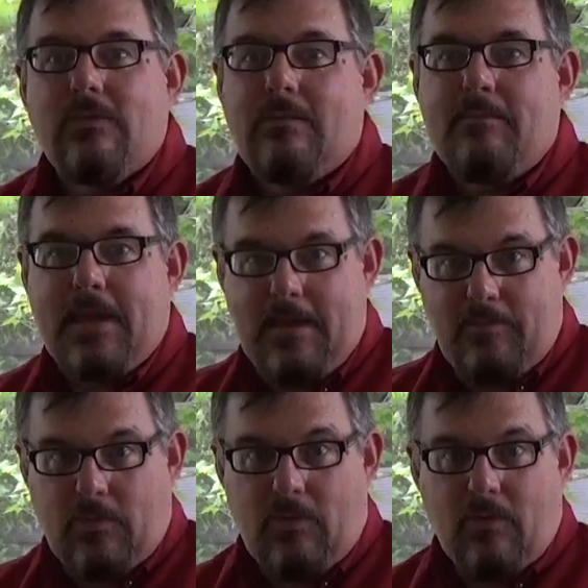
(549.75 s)
and
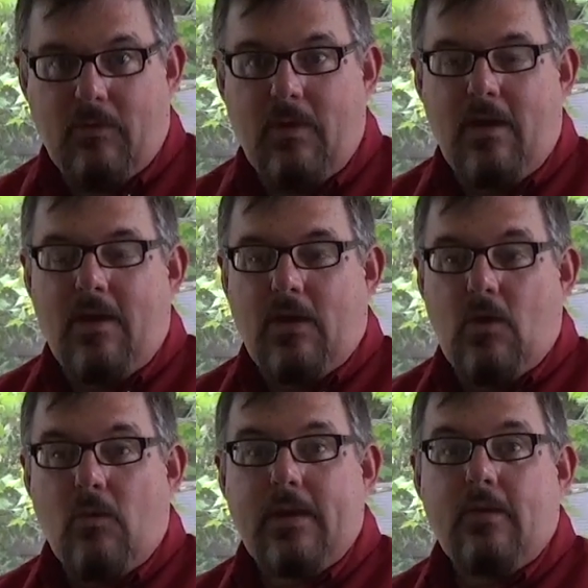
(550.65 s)
people are
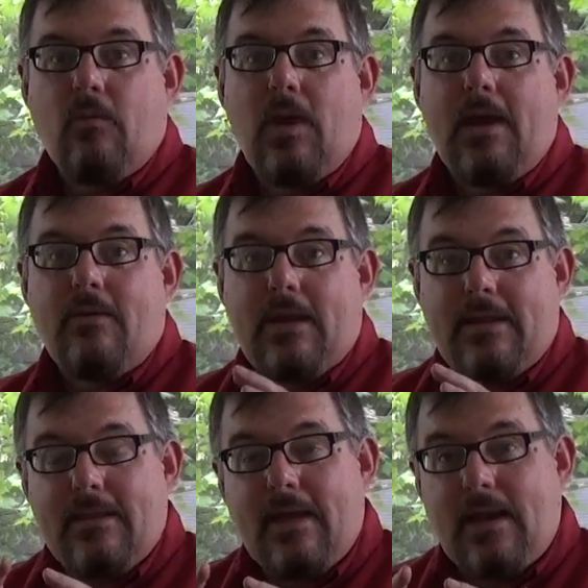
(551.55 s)
going around,
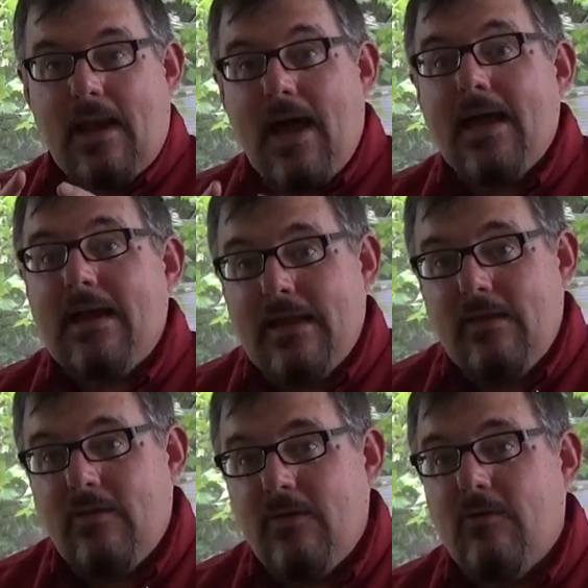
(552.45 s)
and the
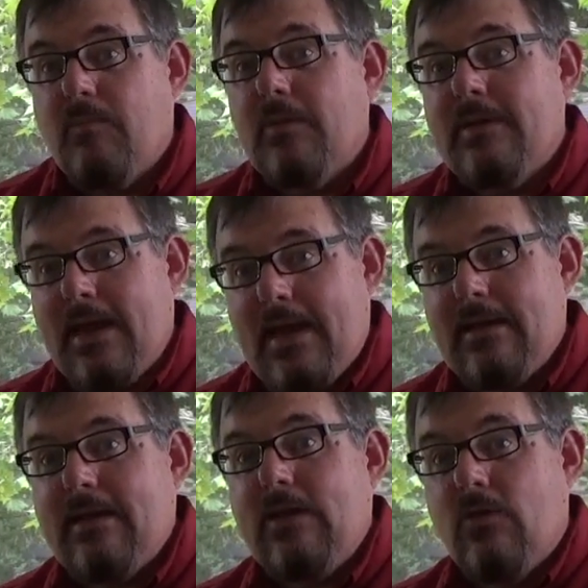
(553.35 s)
likelihood of
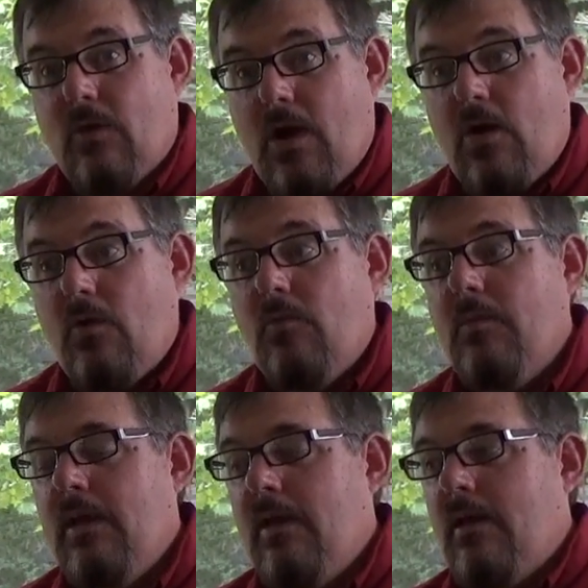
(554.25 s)
protecting your home,
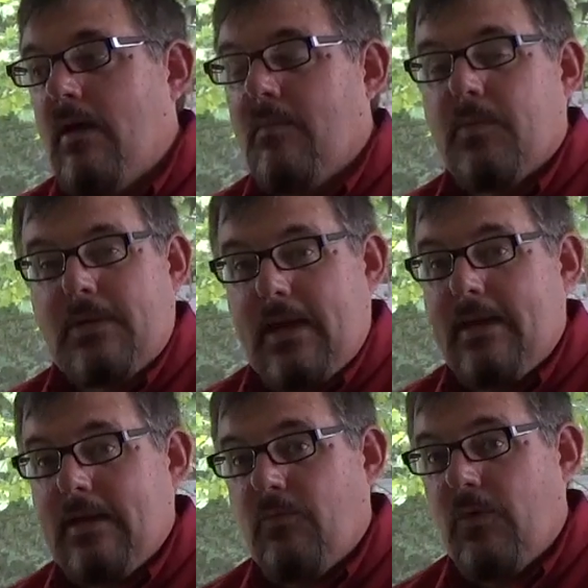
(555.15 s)

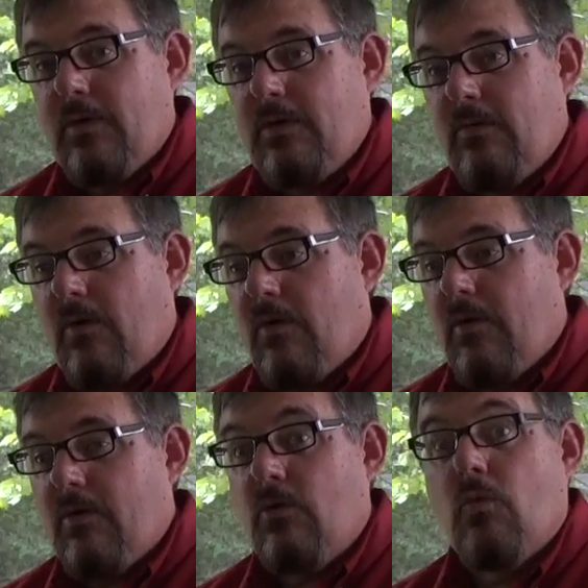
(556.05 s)
protecting where you
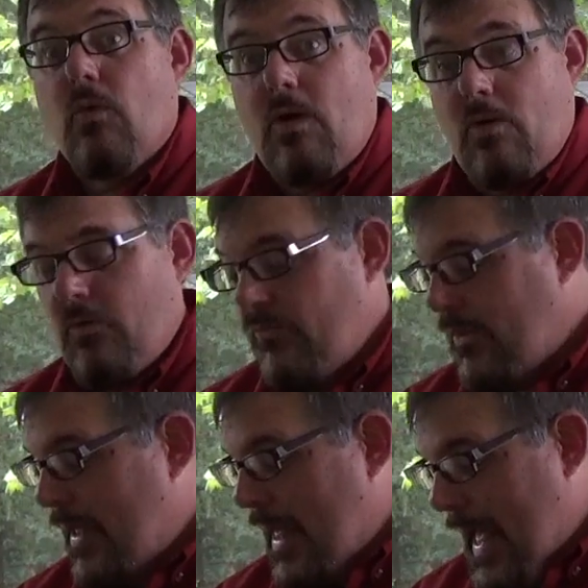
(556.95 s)
are grows,
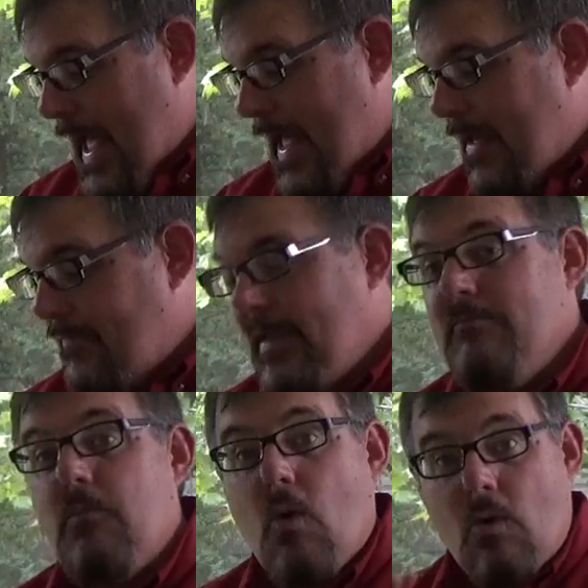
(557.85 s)

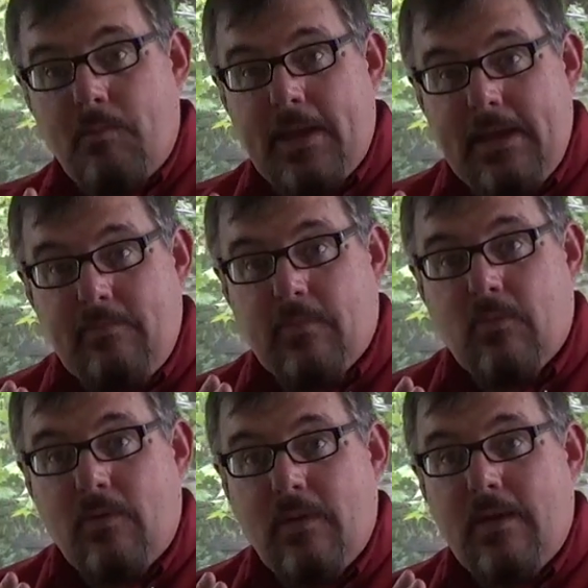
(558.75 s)
having more
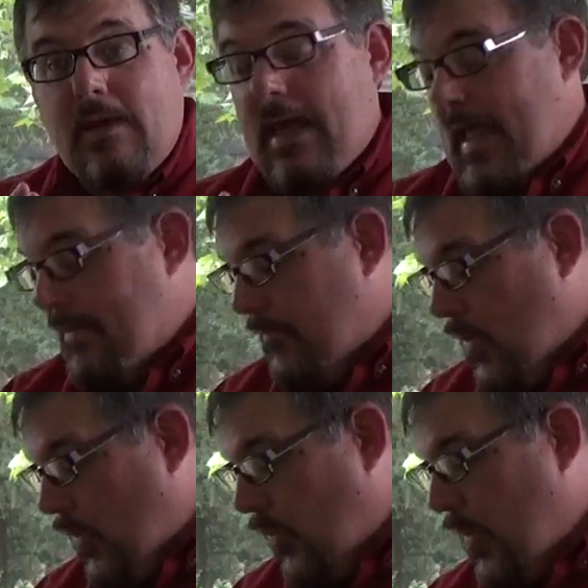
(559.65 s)
people and
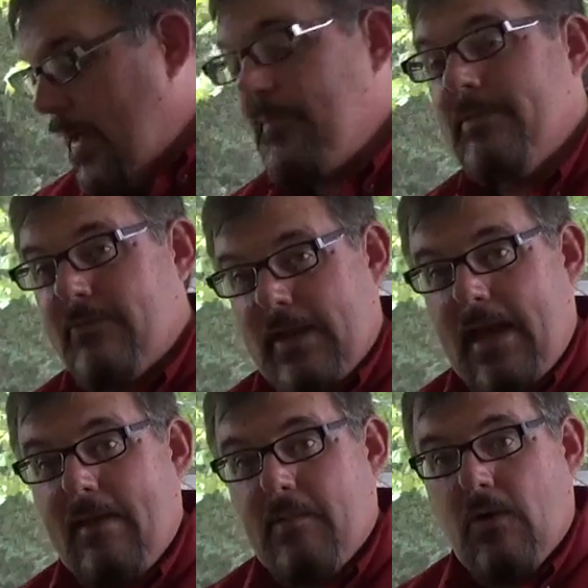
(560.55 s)
more weapons and
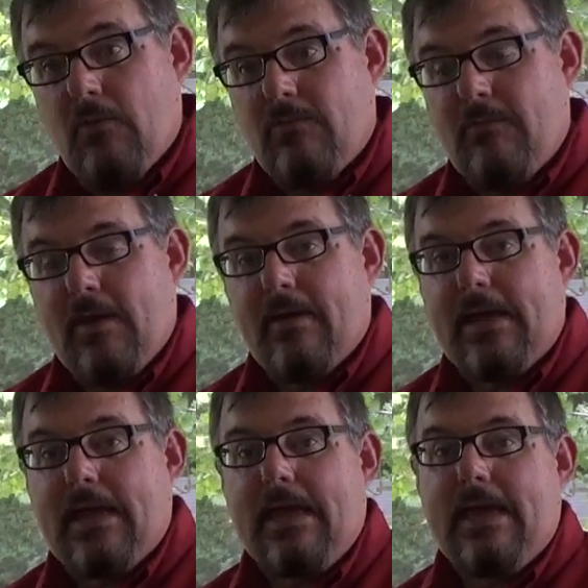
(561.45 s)
ammo is very
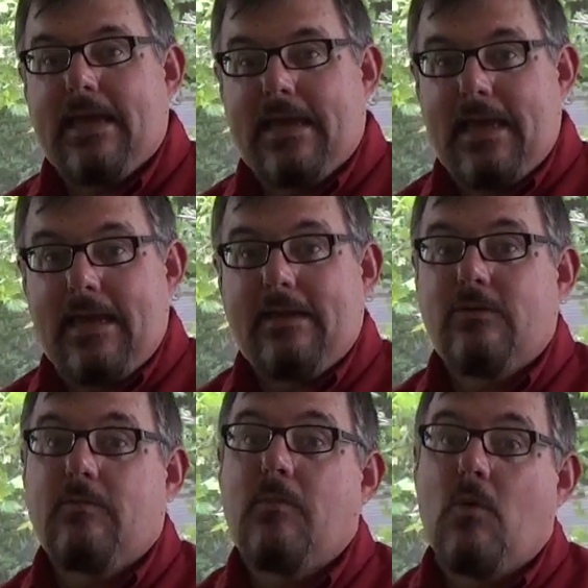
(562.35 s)
key in getting
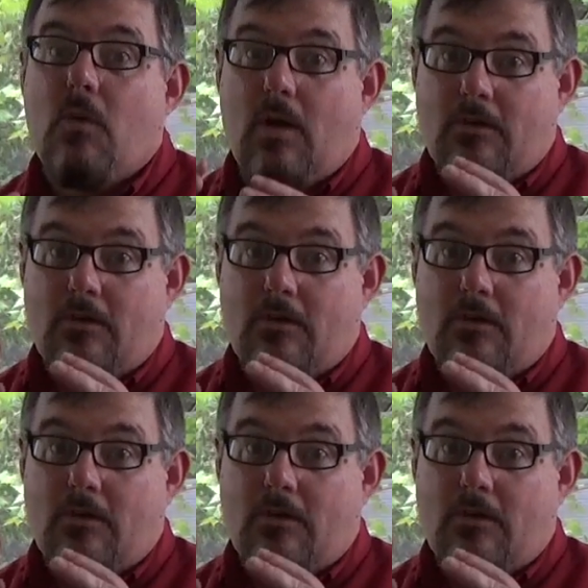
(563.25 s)
to more